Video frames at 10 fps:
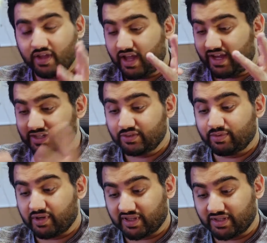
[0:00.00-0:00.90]
I do
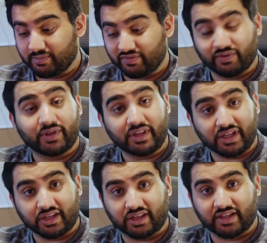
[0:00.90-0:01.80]
personally prefer the
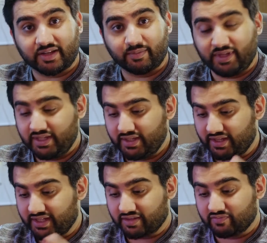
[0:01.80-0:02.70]
669B. I
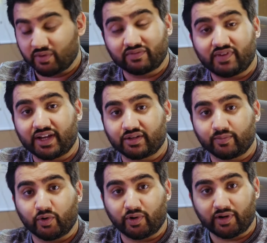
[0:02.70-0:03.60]
like the form factor
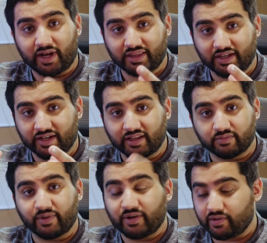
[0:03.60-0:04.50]
more. I think it has
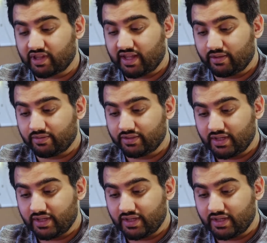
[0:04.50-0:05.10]
better sound,